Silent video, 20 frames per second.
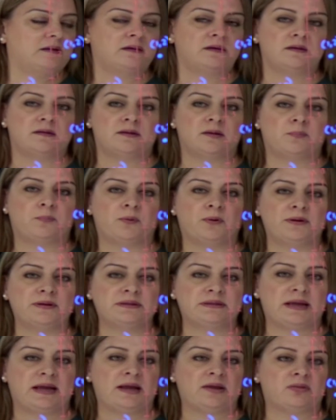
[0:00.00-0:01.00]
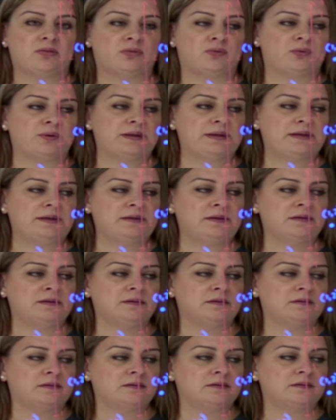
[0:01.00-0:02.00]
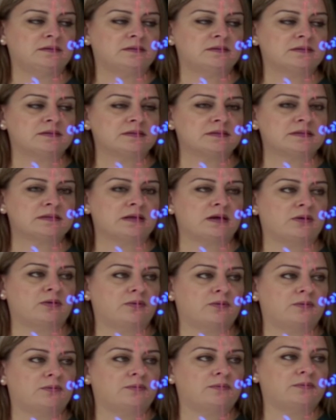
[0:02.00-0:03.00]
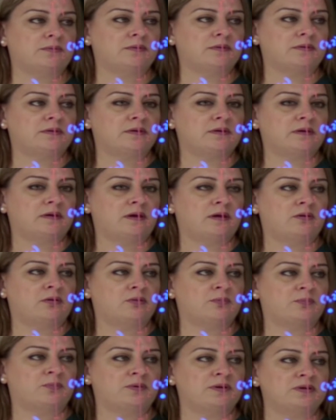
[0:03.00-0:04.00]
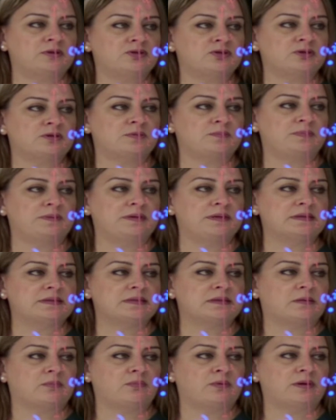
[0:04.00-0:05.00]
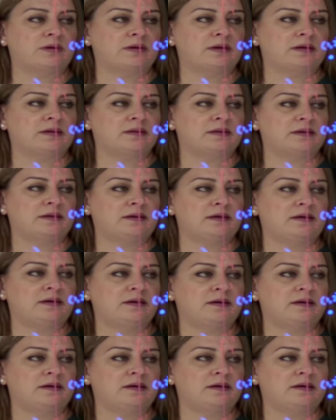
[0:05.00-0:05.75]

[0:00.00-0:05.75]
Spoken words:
The point 8, 3. So our point should be somewhere right there.